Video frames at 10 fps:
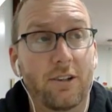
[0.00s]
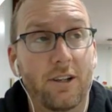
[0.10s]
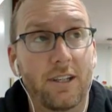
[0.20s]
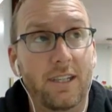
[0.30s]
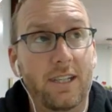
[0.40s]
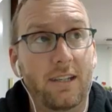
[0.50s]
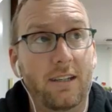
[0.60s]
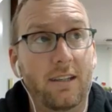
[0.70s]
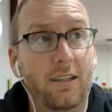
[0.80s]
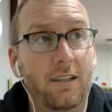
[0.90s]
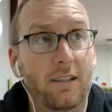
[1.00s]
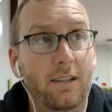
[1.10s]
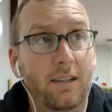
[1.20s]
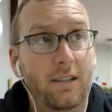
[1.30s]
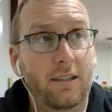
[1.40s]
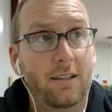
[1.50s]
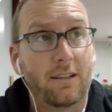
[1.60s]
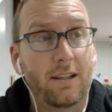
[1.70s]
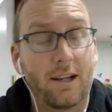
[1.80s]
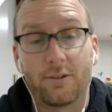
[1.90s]
going to need
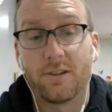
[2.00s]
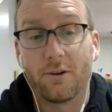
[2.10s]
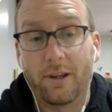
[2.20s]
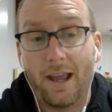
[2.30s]
Arizona